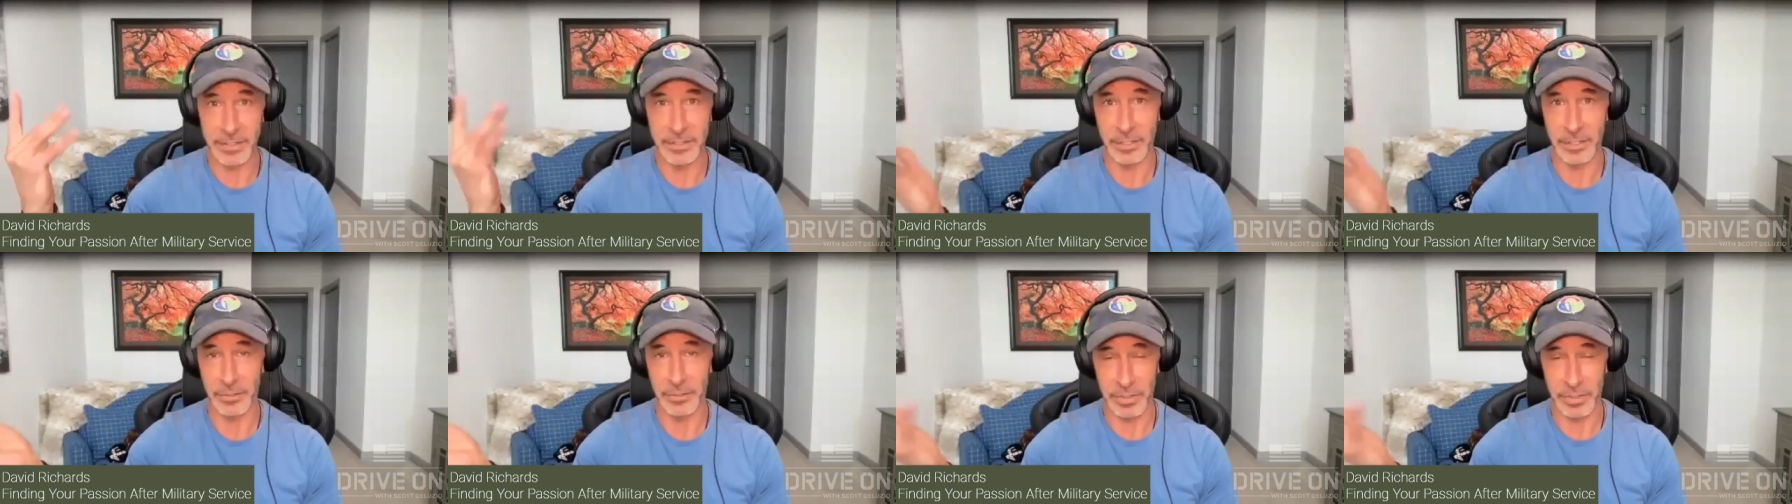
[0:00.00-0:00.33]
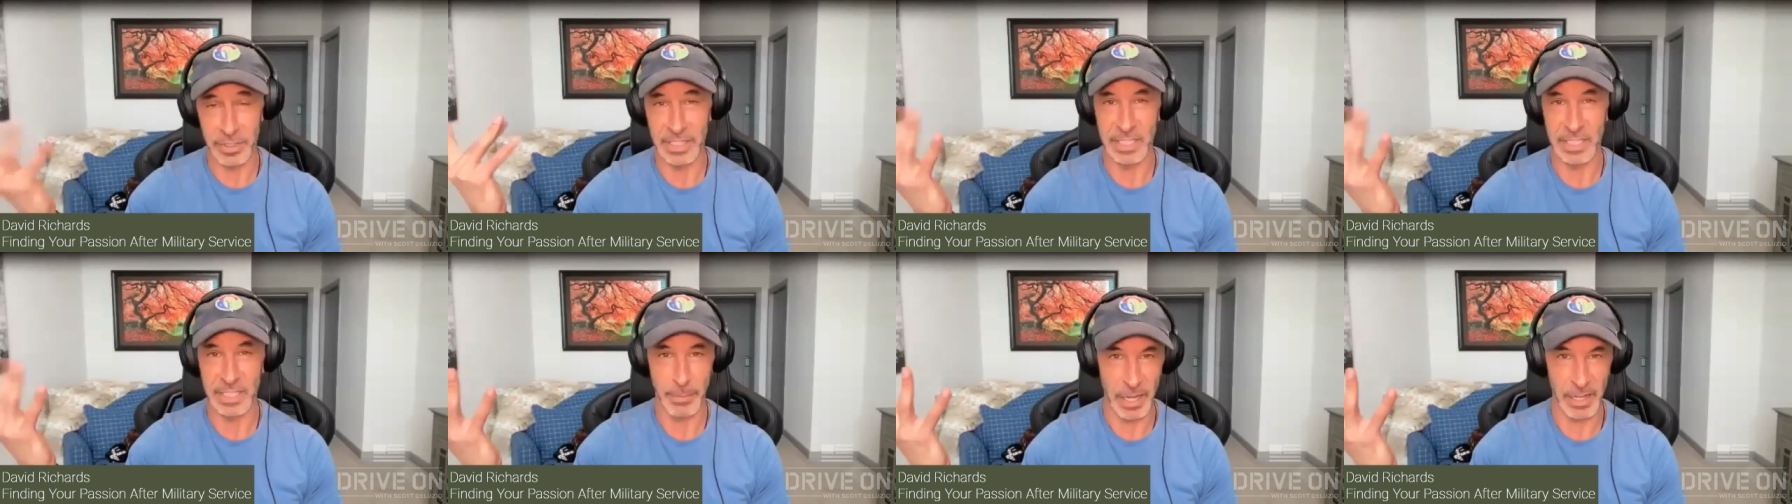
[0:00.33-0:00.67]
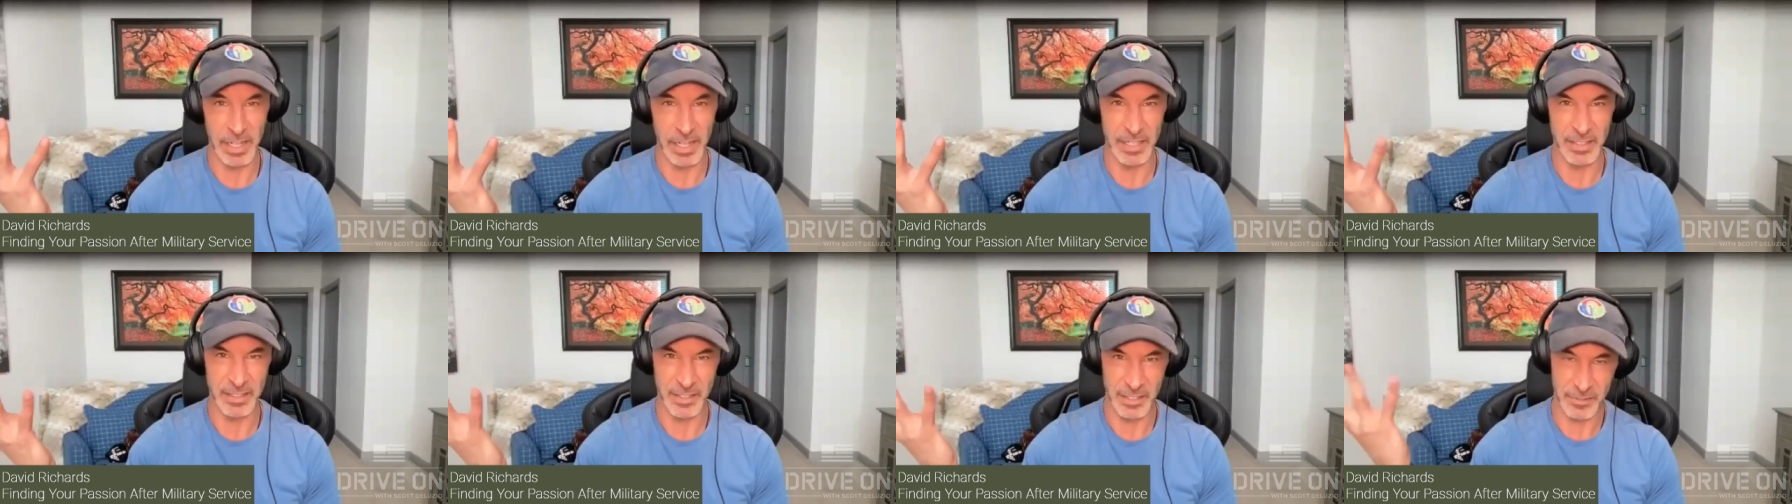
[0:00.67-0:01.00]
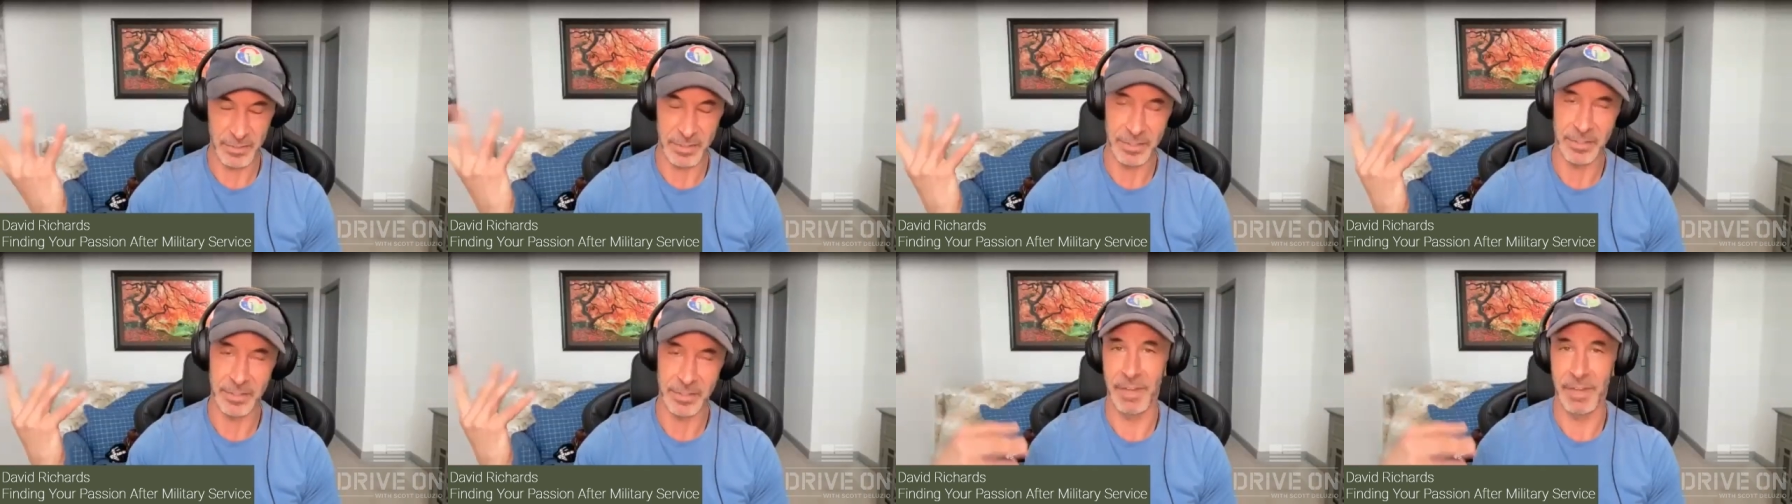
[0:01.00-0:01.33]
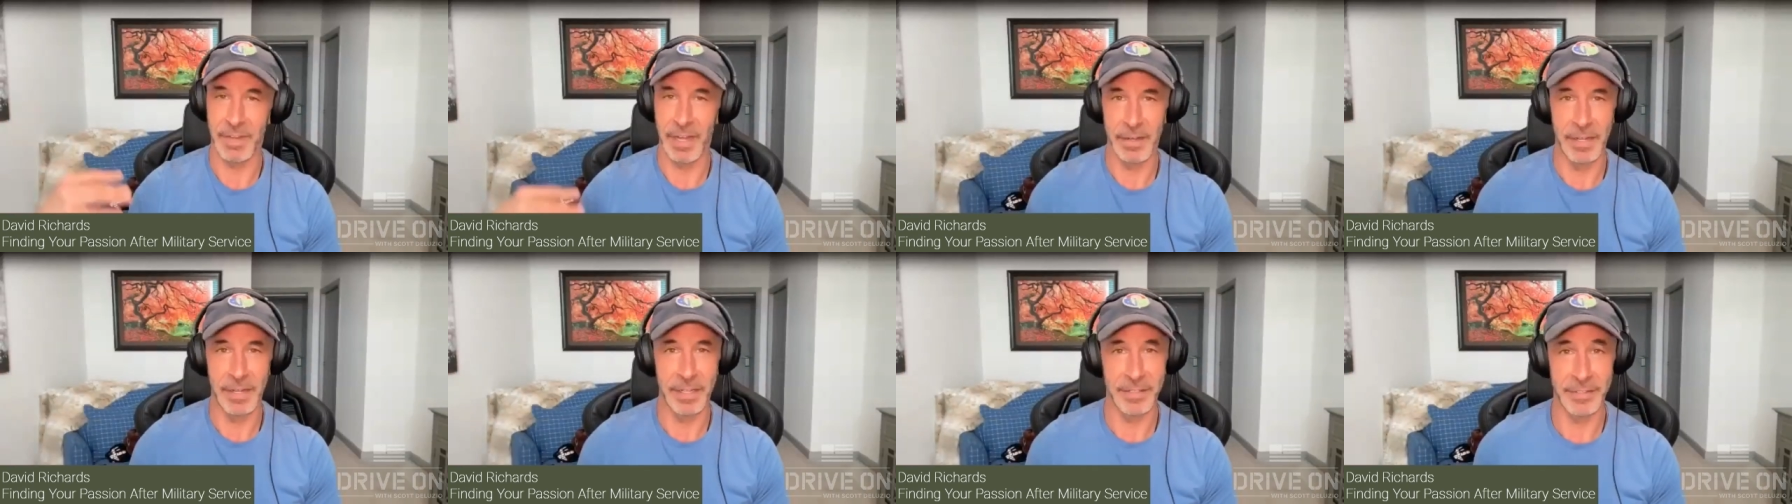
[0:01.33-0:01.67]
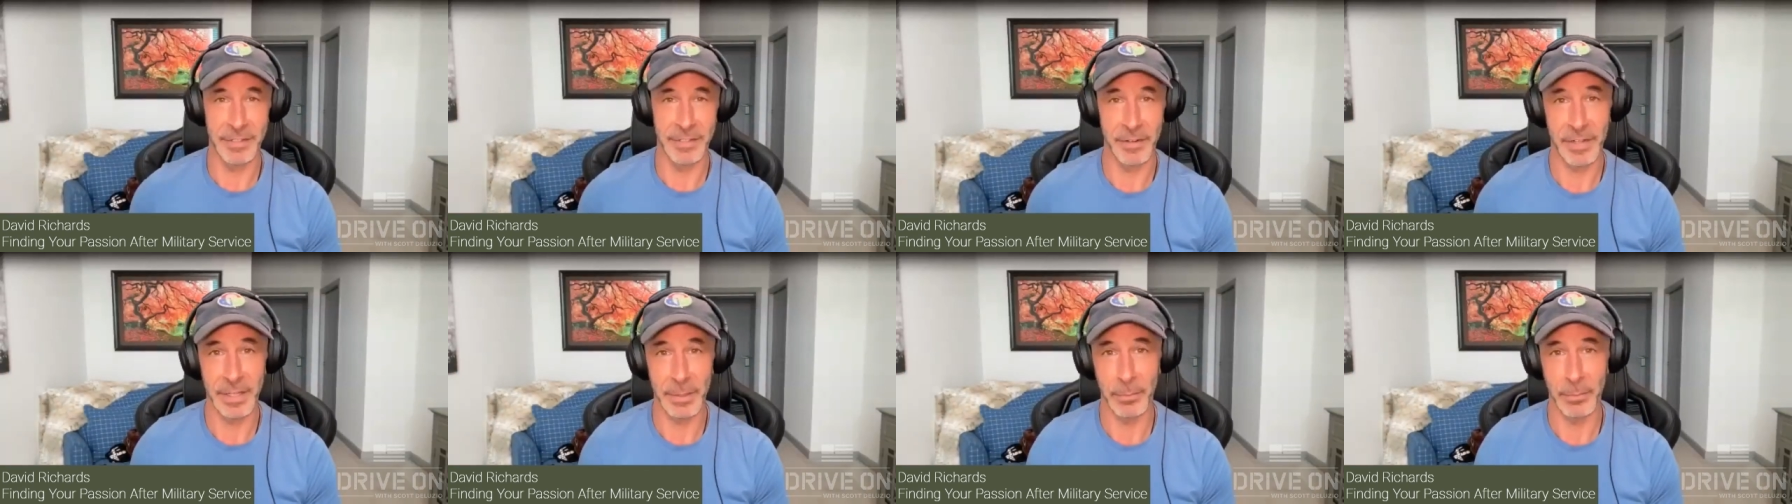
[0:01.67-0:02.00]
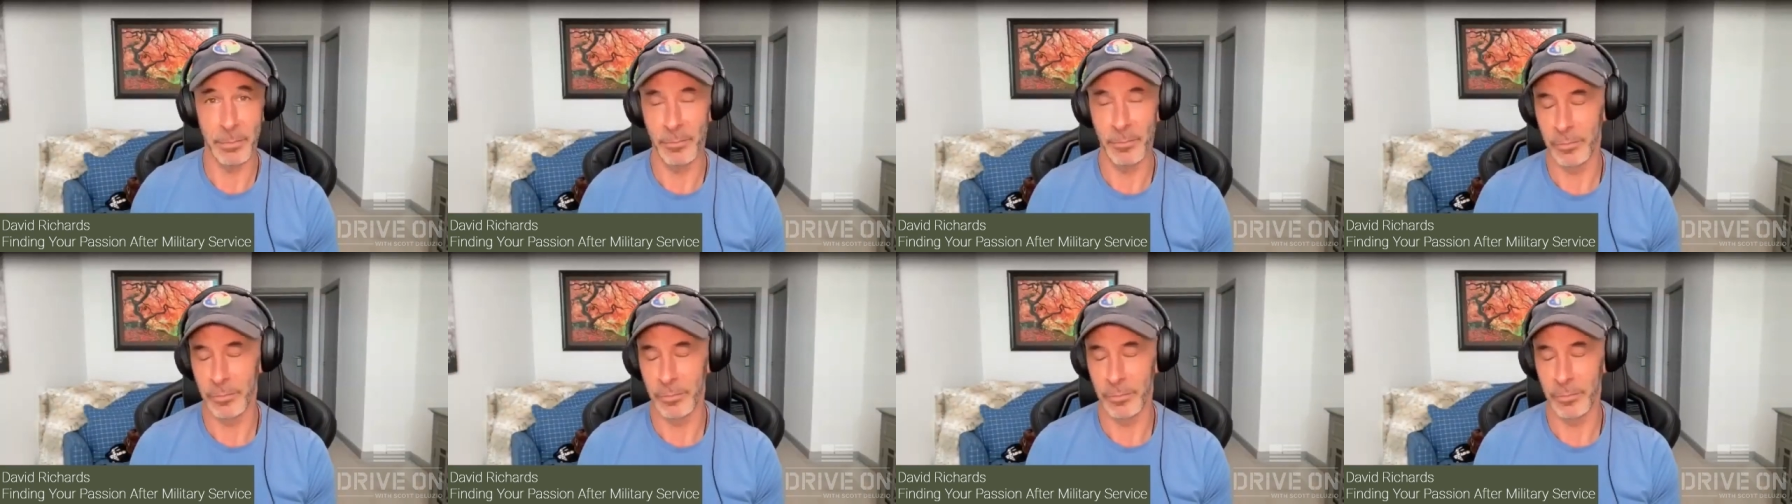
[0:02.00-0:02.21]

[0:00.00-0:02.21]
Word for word: so you can smell it. So it's not necessarily oh, okay.